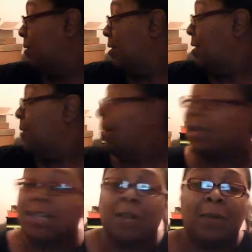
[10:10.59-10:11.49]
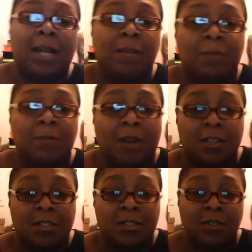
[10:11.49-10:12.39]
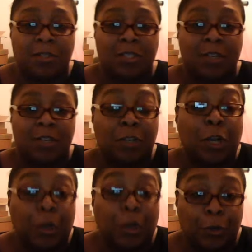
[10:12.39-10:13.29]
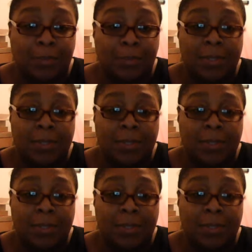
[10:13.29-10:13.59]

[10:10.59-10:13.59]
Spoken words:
back that way in regards to the different herbs.